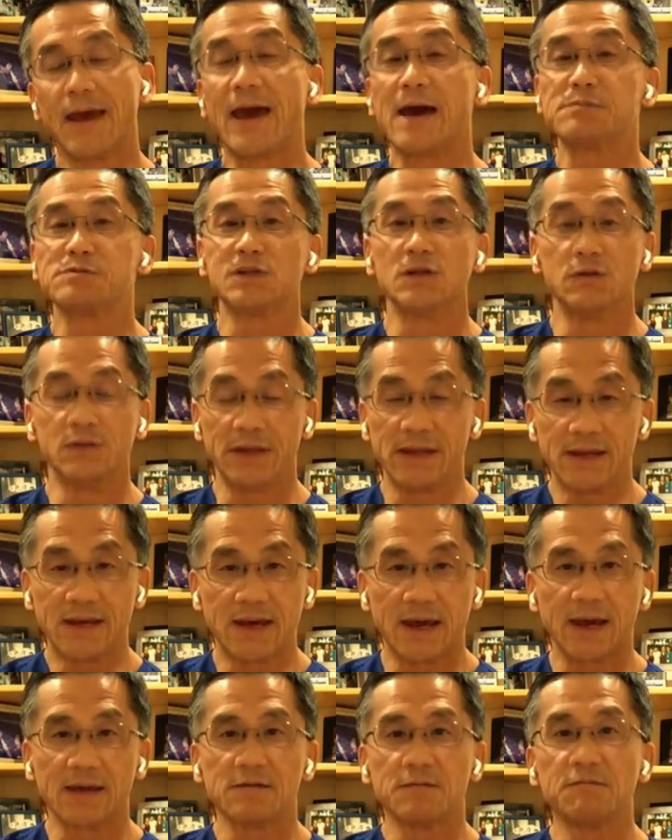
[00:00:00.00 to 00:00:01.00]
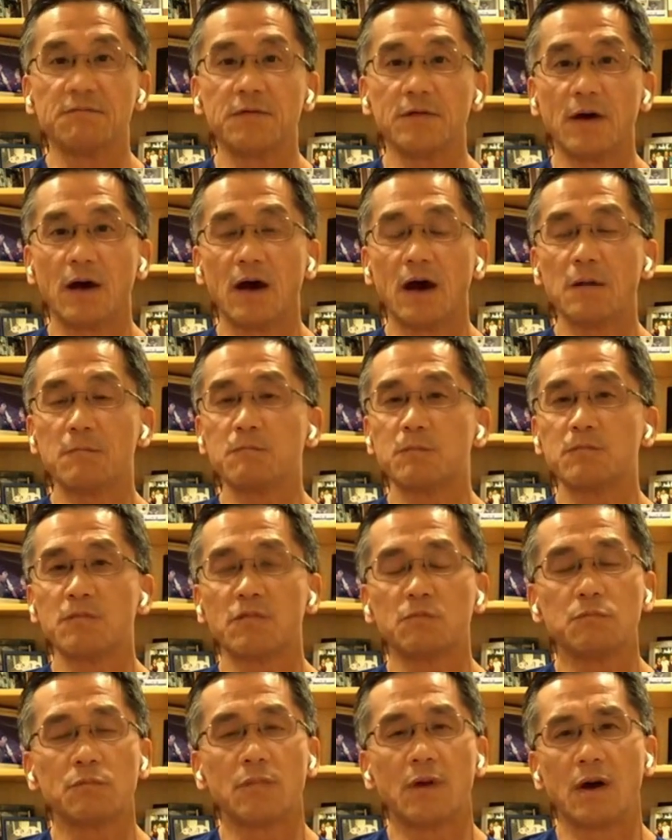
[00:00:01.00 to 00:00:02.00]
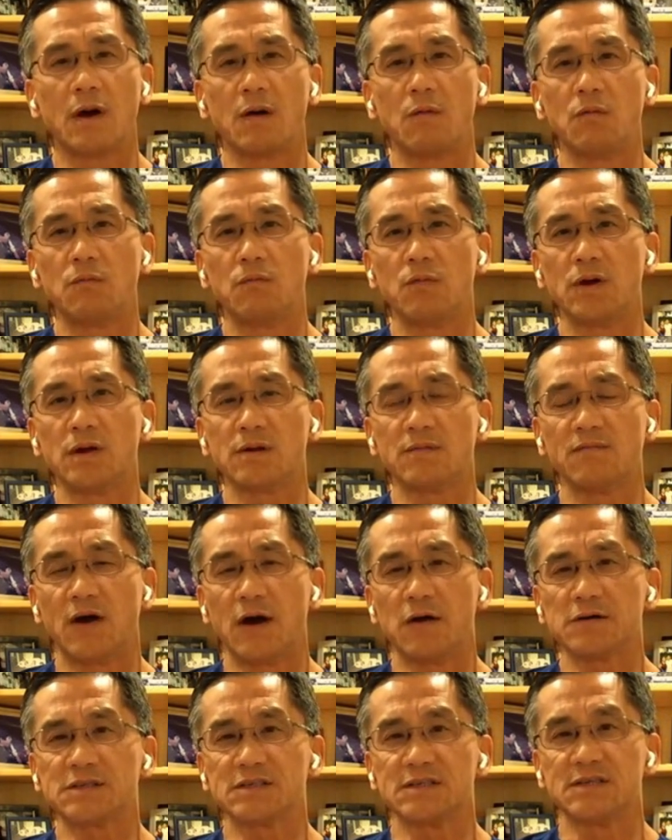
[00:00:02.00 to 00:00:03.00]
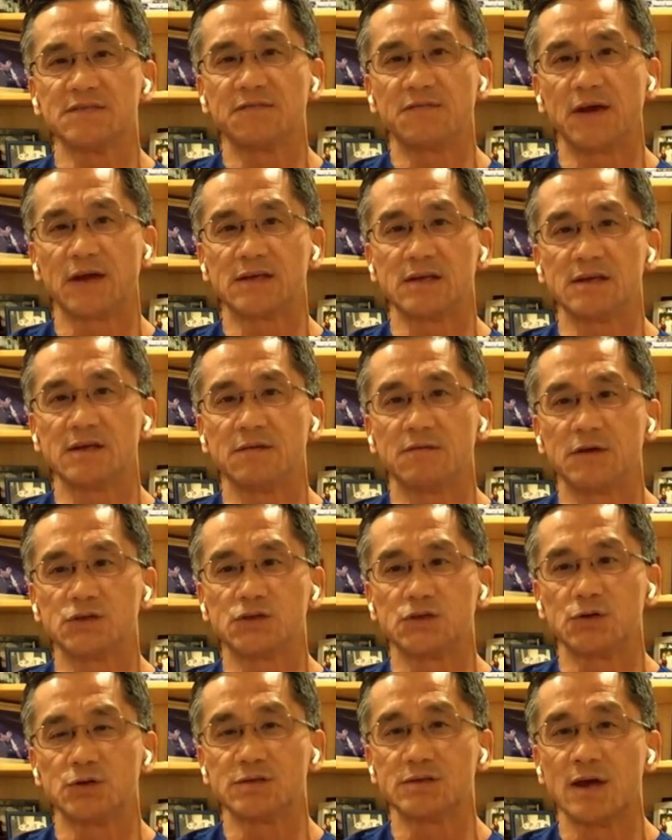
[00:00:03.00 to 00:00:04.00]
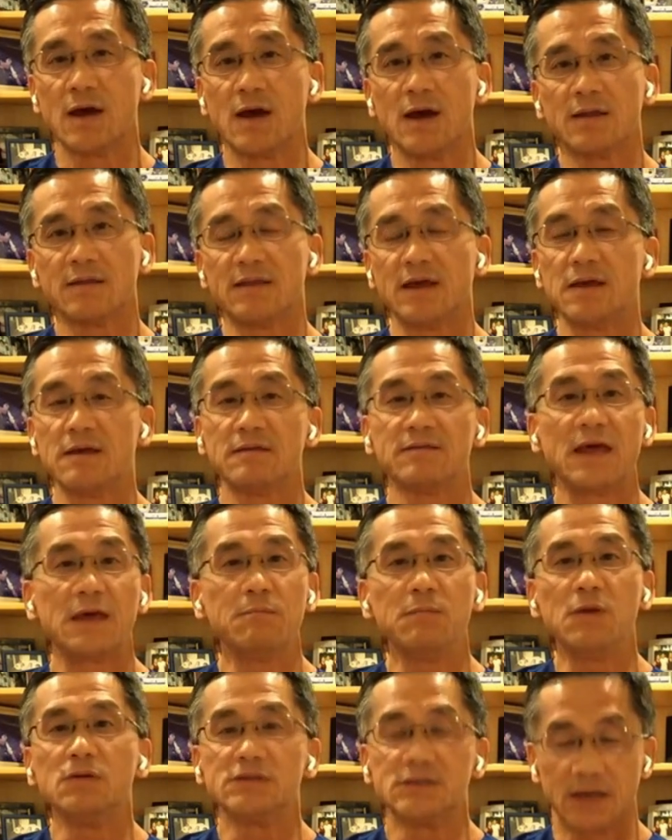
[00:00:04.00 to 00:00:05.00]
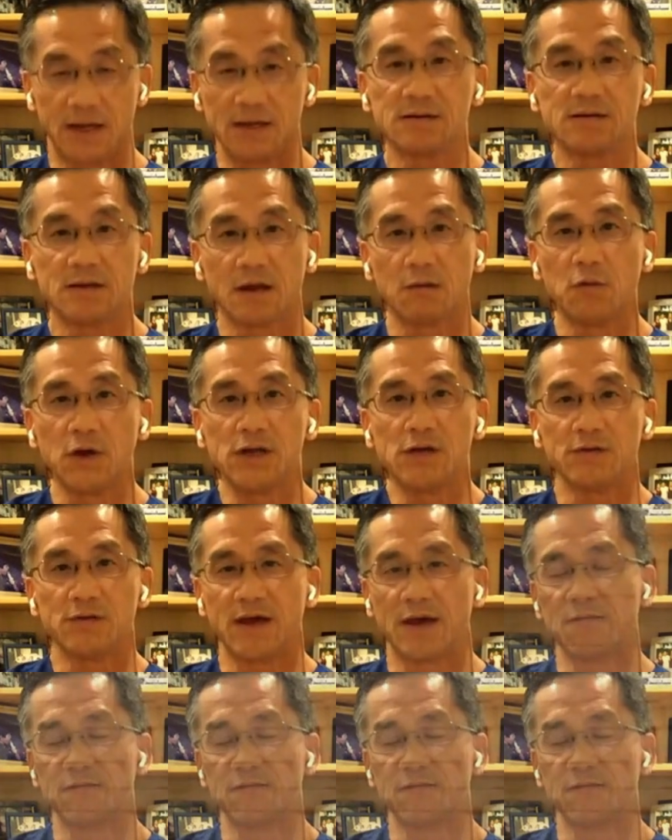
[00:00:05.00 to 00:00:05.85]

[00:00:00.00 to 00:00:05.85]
Absolutely can. When viruses infect individuals, they mutate, and we know